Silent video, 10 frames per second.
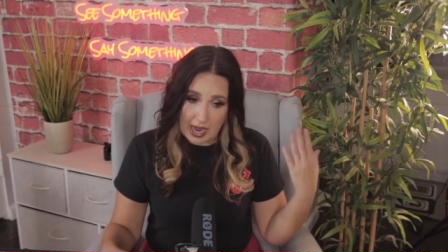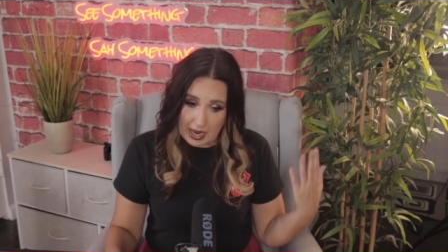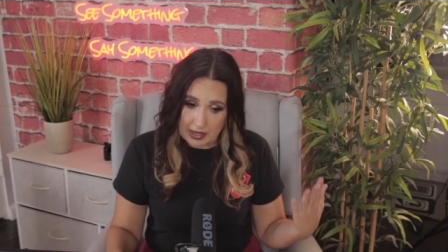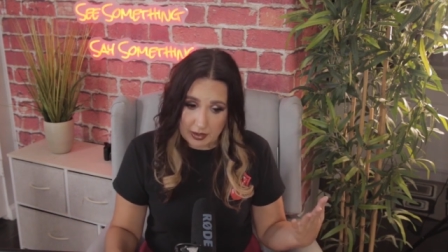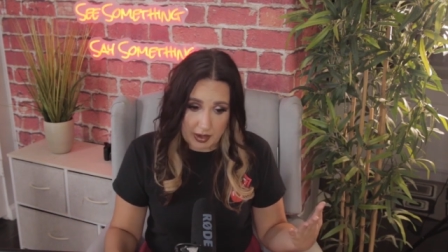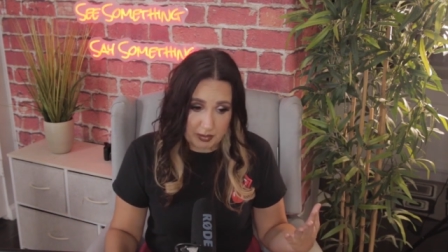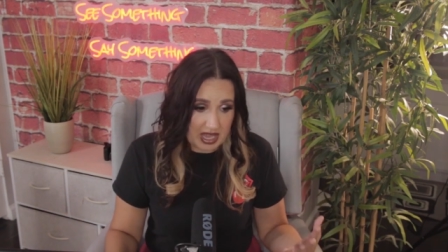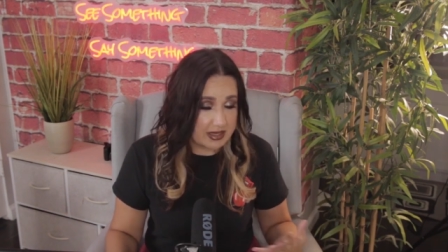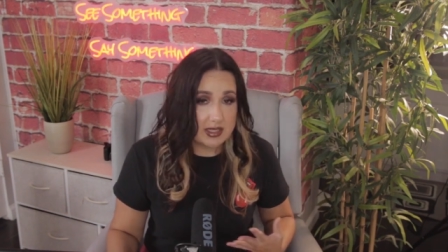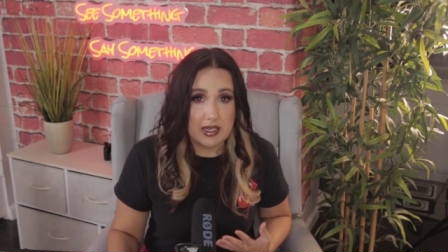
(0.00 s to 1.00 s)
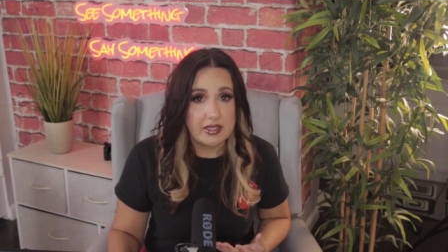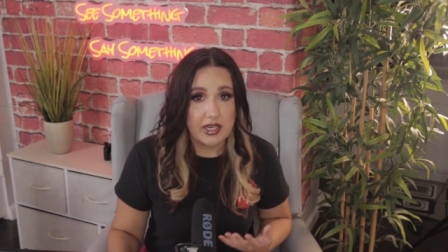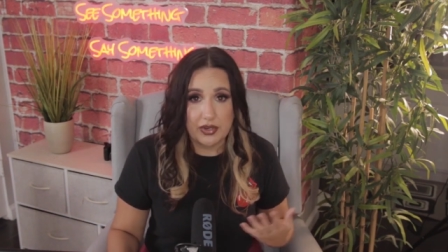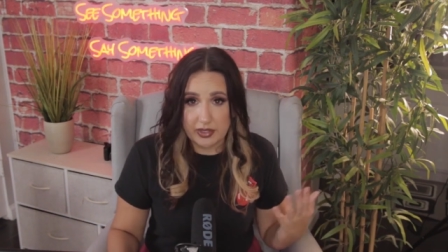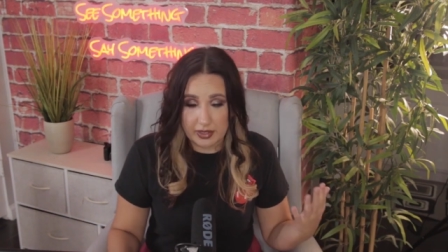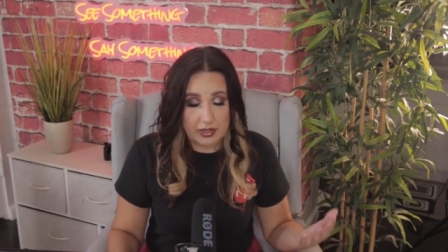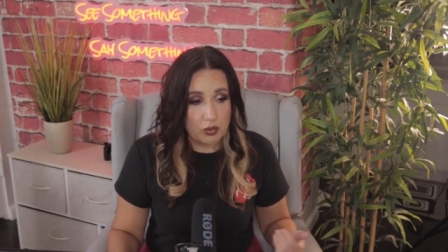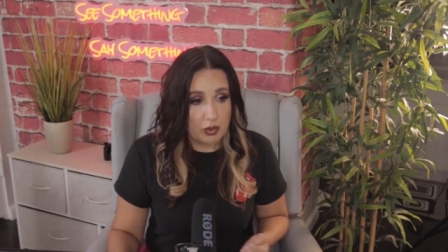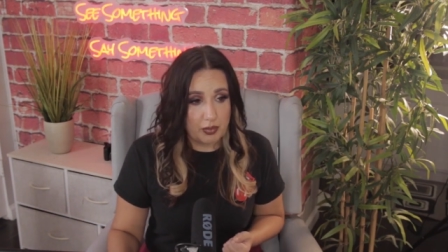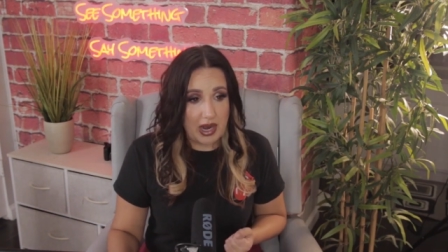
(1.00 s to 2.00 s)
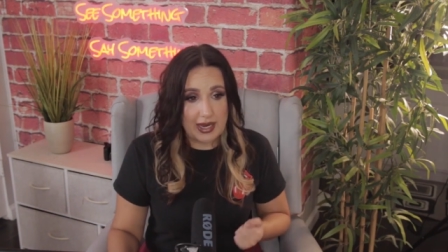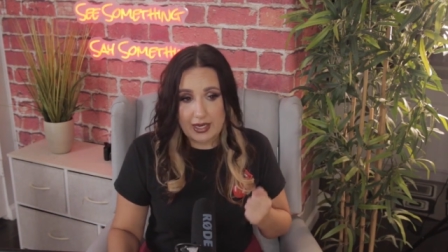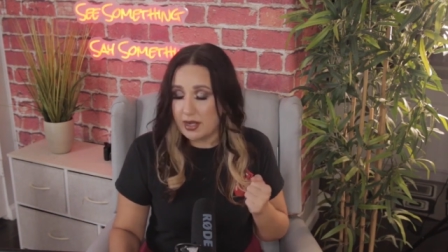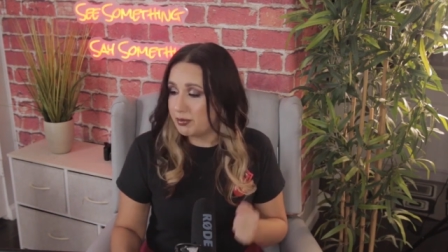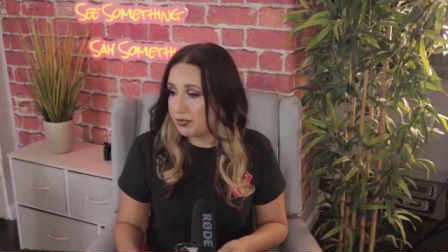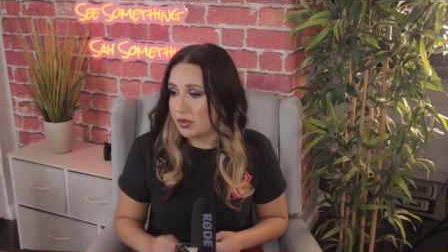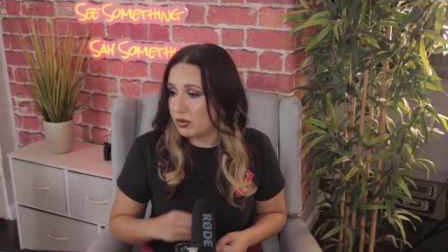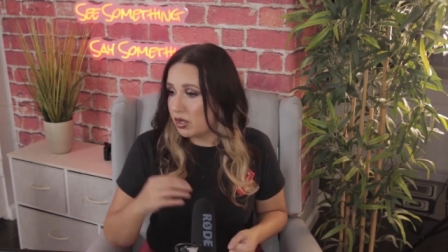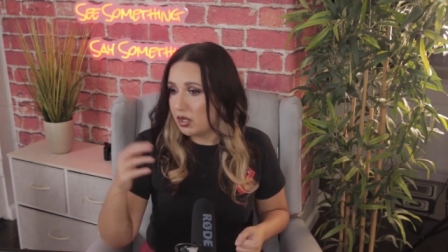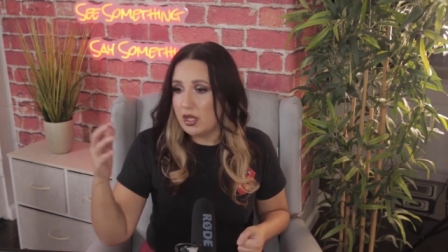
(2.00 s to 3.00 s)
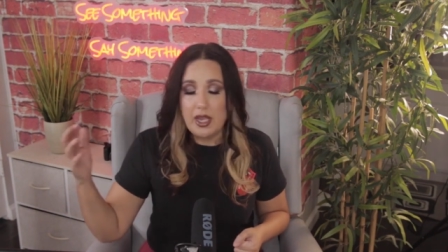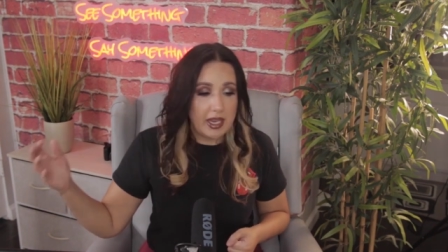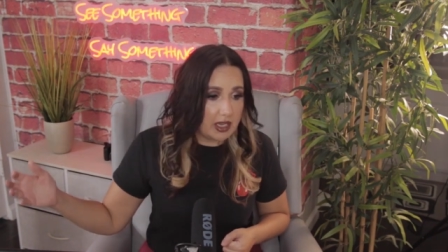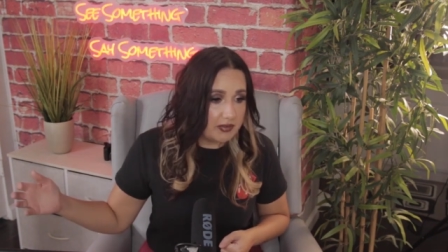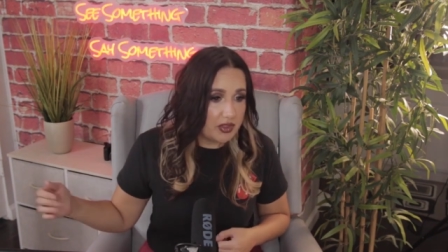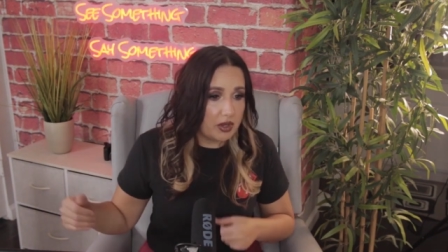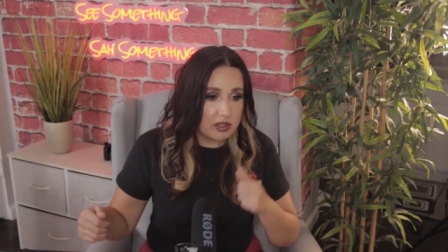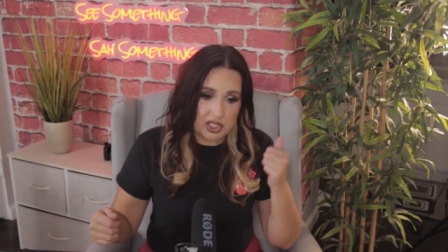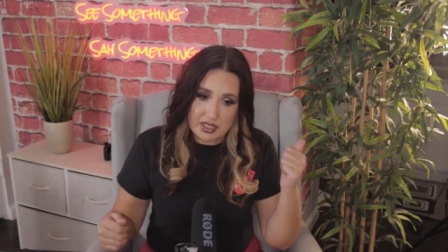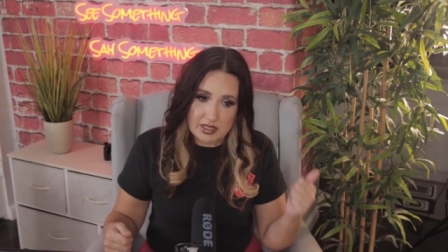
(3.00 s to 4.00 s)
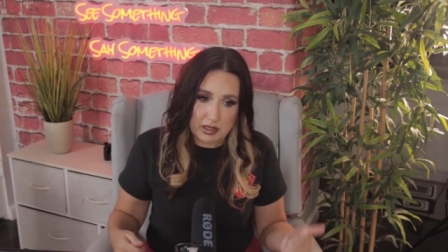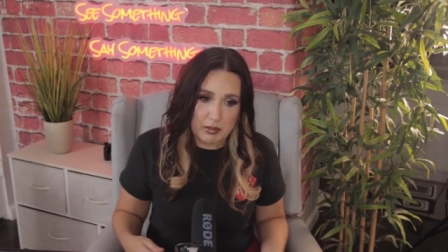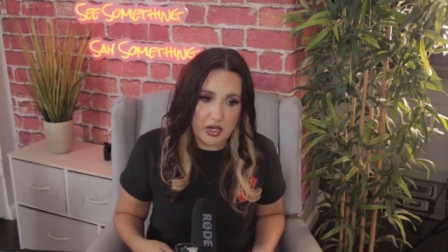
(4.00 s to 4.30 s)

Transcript: I am guessing Terry Lynn will probably get parole, even though she's the